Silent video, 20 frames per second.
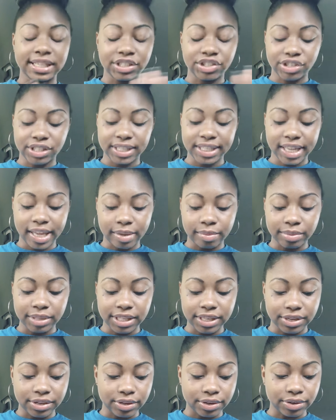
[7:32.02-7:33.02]
just skip
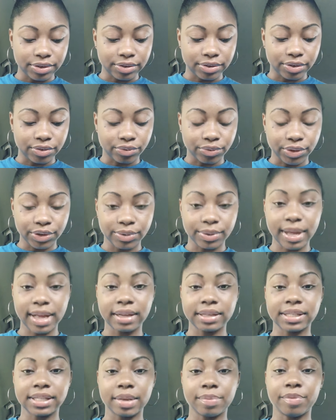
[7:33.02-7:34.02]
to the real
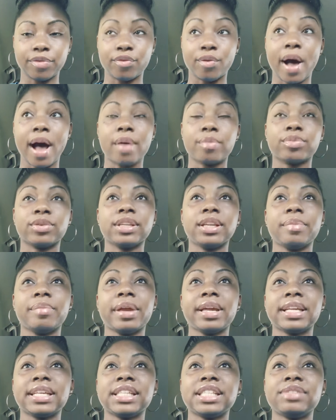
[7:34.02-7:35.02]
concept of why I'm really
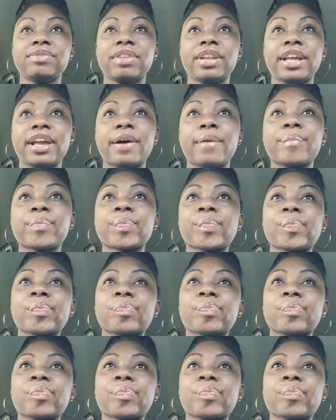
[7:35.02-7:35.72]
making this video.